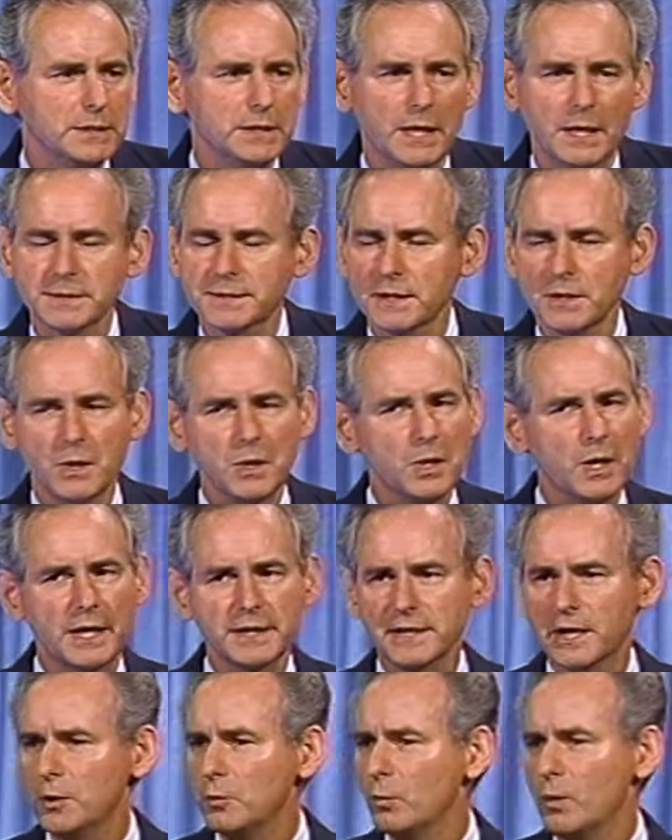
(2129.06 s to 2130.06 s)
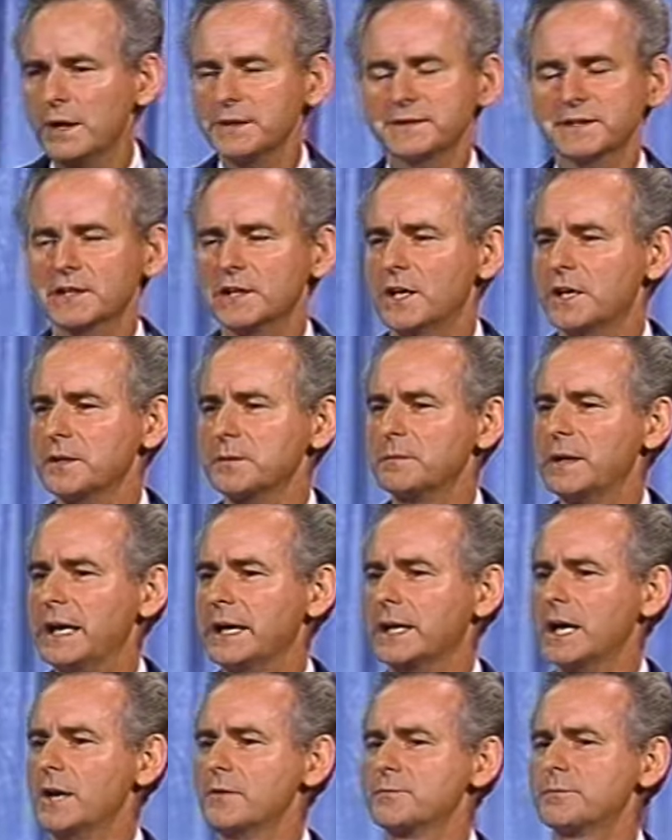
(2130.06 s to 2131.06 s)
I said, Oh, I don't want the garden
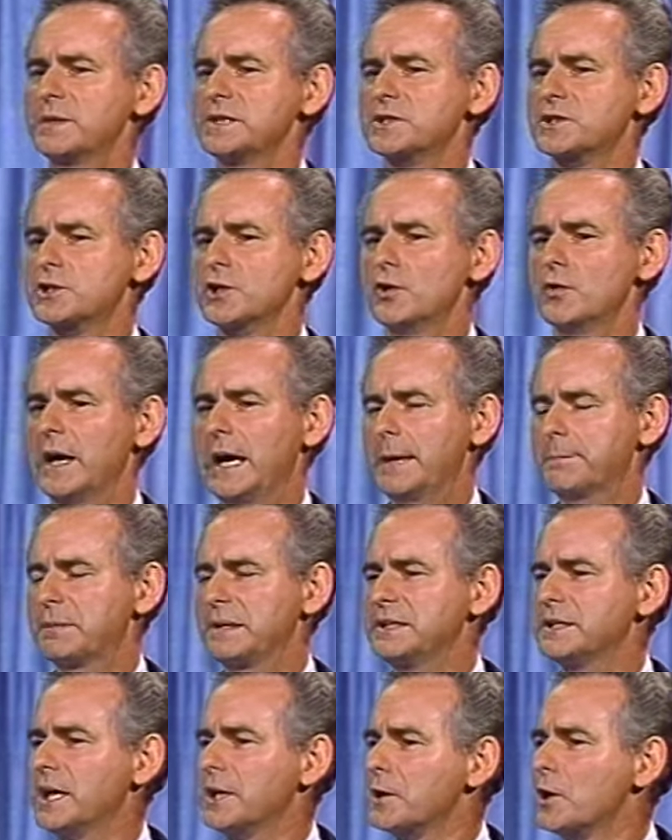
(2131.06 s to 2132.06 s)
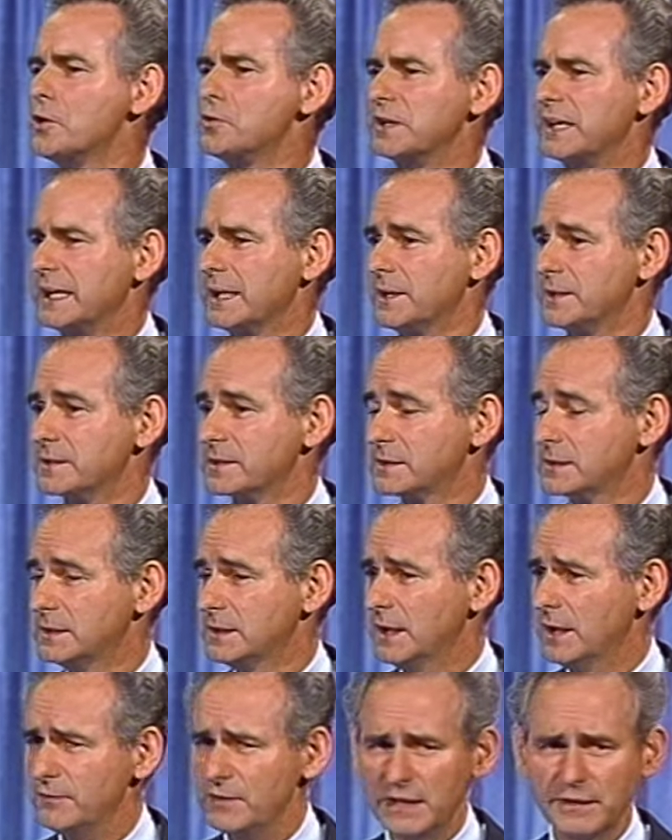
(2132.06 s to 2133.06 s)
back. I've been so happy not owning it.
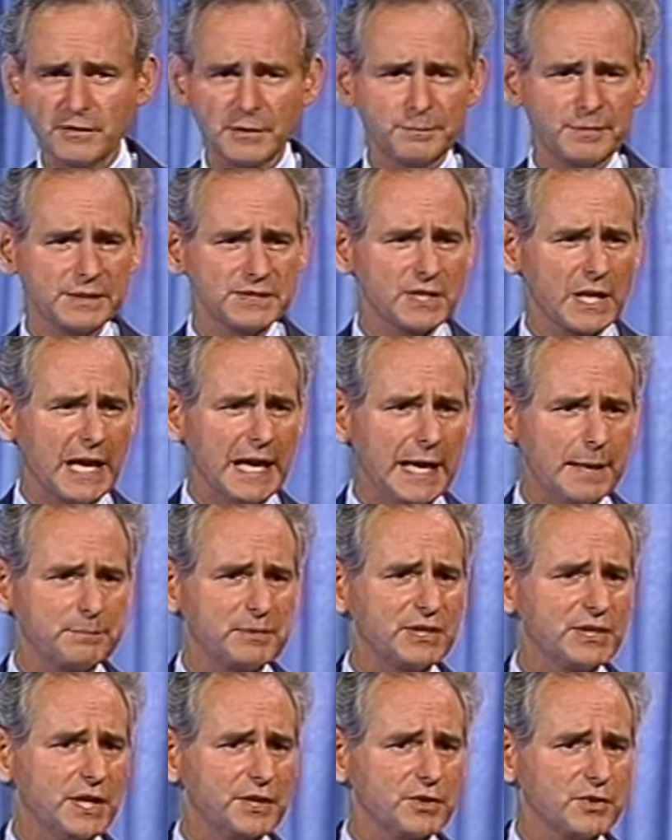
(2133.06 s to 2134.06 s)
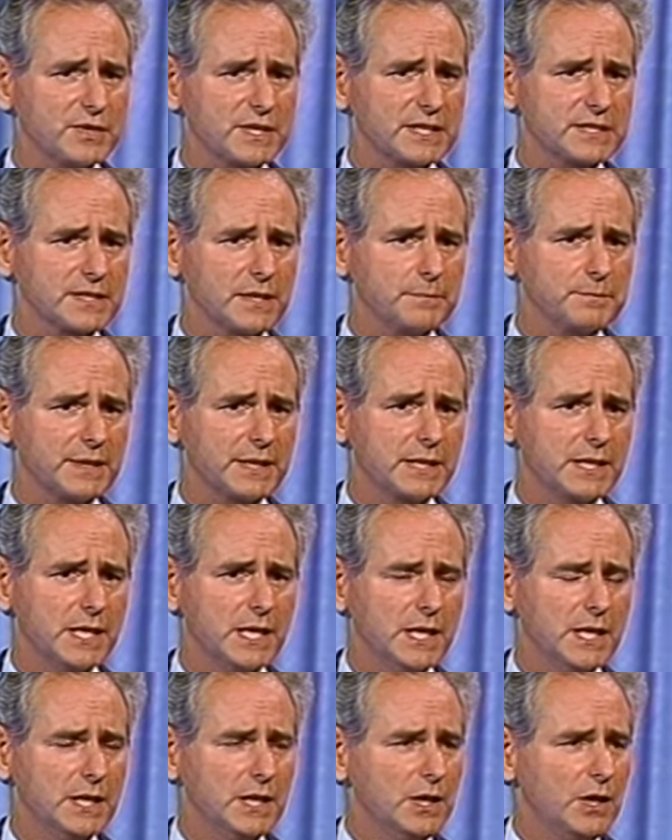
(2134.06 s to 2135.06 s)
Have you ever been happy not owning something?
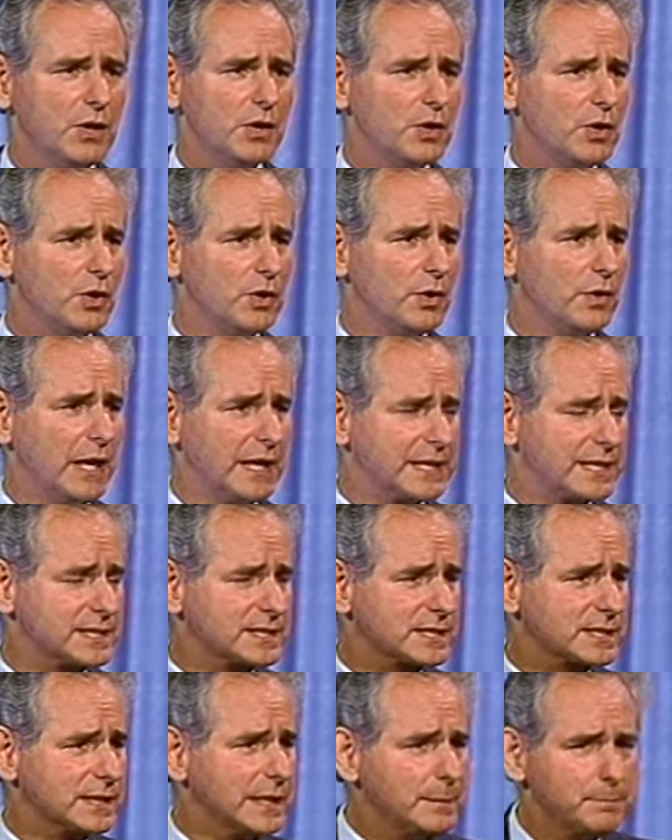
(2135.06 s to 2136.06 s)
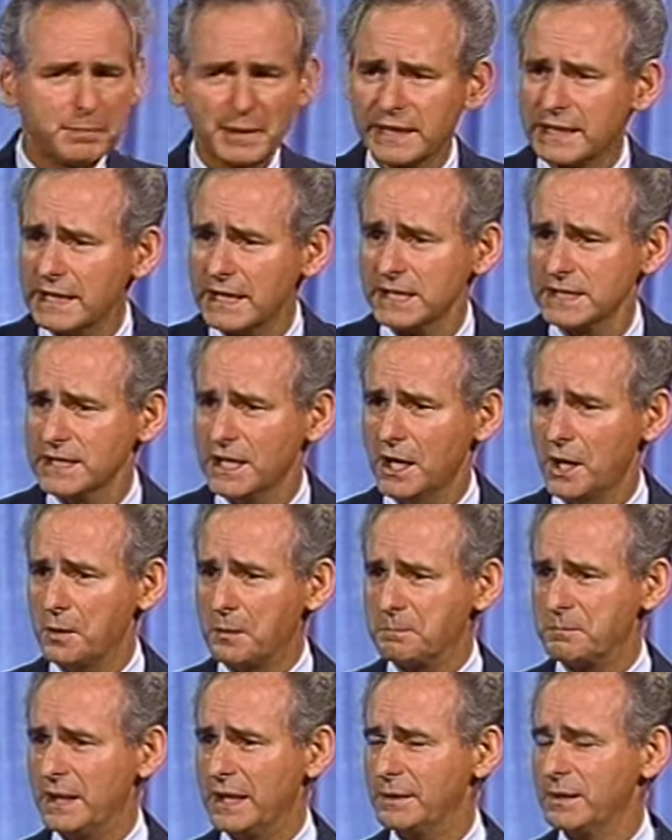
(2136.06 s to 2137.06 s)
Oh, I can sleep again
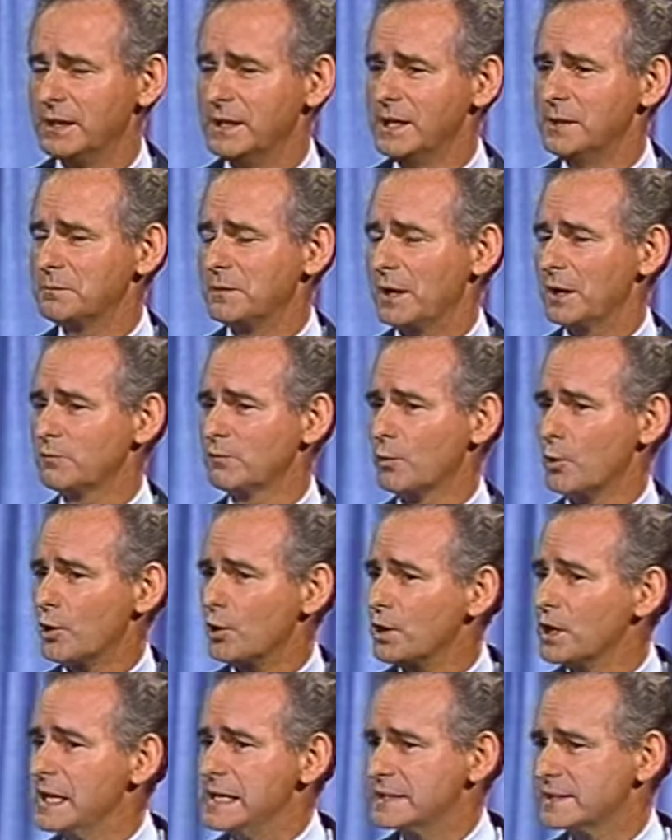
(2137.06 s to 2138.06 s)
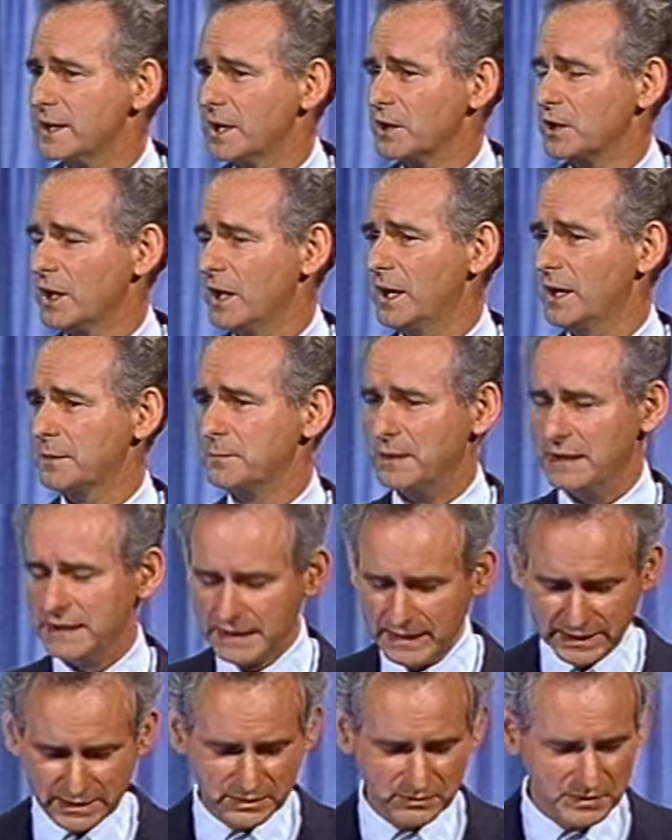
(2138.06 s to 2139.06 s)
now. My, my worries are gone. My
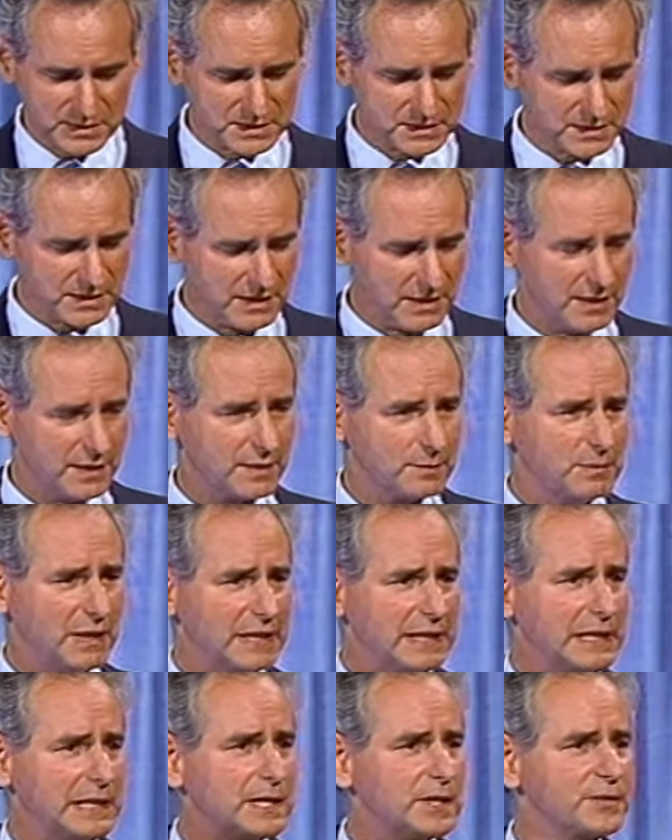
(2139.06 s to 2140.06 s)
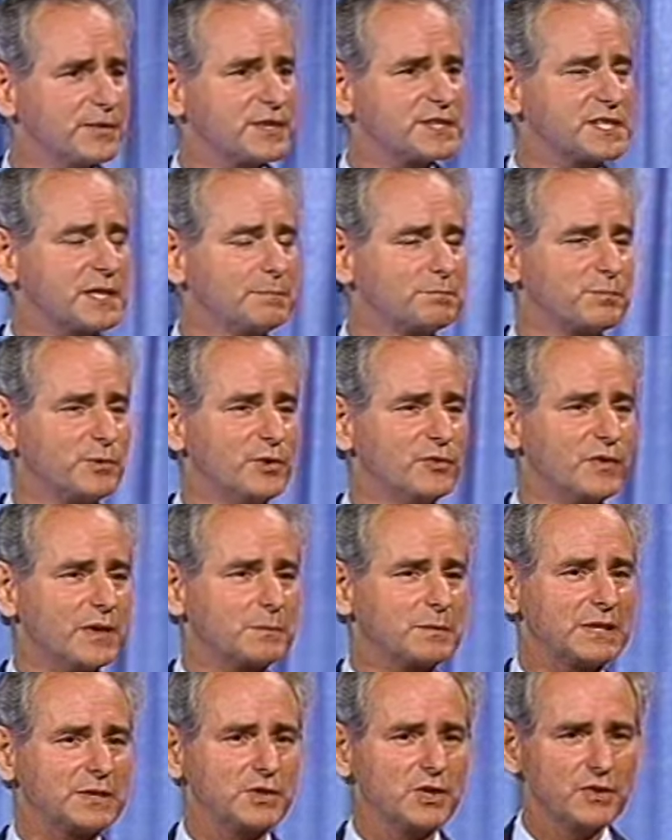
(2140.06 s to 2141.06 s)
anger is gone. My health is
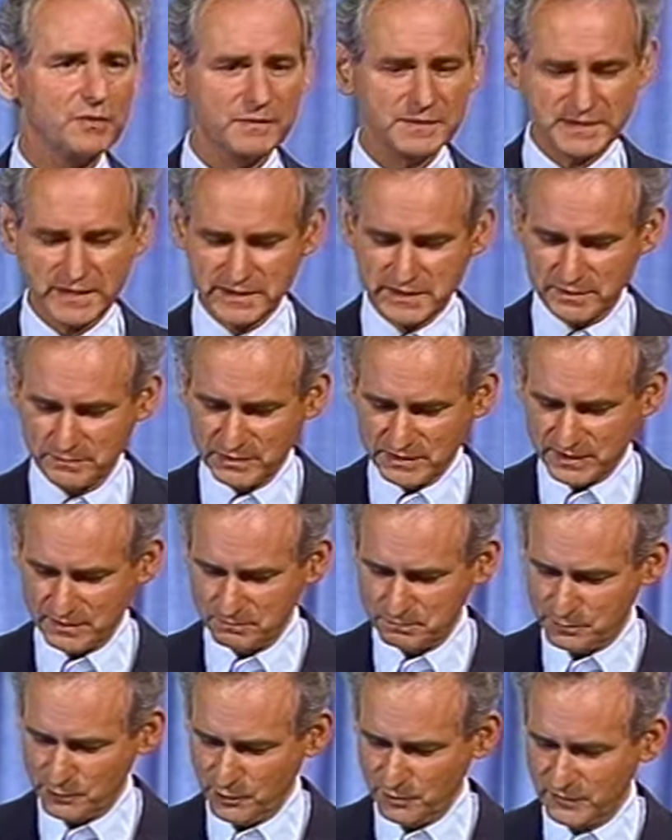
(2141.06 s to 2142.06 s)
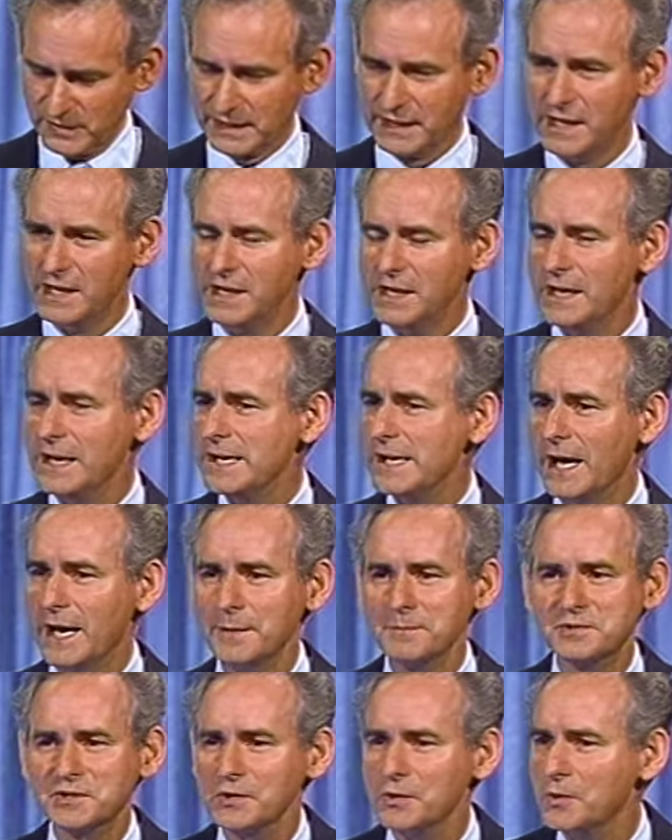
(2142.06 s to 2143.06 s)
improving. My nervous system is improving. Hey,
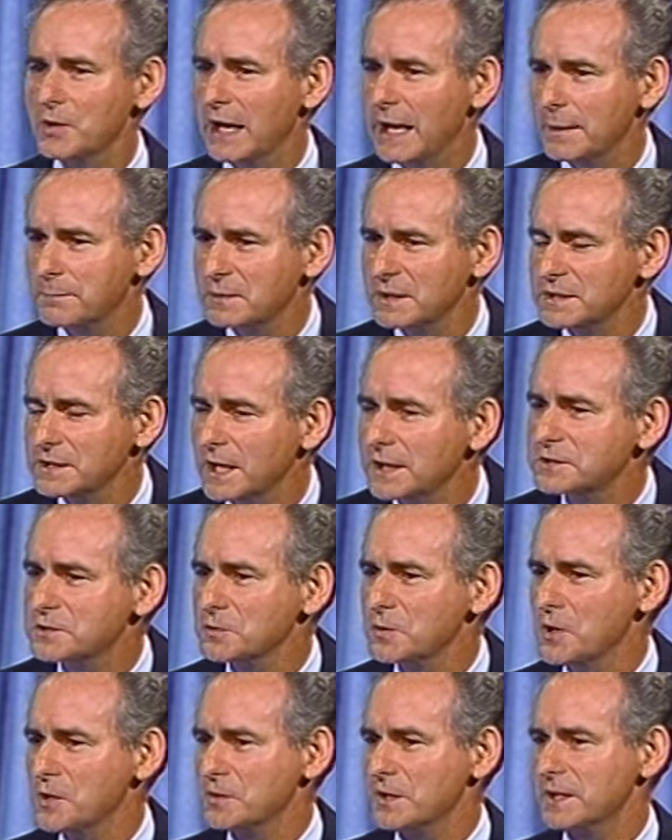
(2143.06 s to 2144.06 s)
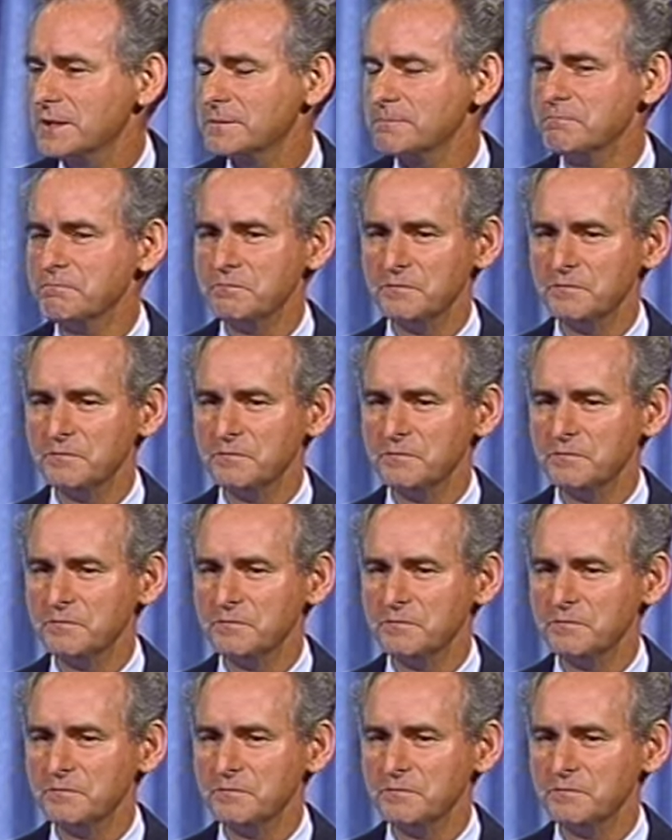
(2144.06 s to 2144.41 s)
I'm so happy not to own it.